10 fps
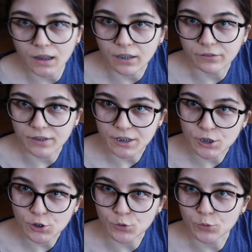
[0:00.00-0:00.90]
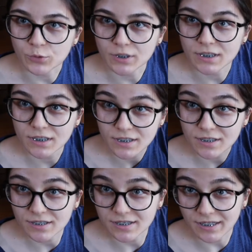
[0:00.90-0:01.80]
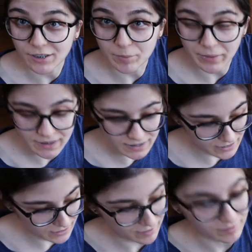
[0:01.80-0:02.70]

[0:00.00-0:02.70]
love these shoes. They're amazing.